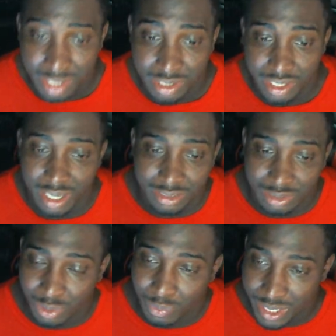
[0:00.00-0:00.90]
You guys
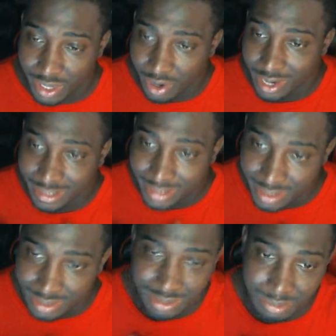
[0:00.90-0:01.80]
know we are
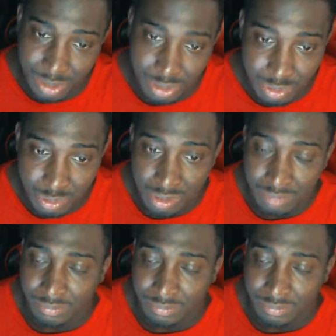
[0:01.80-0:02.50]
getting some new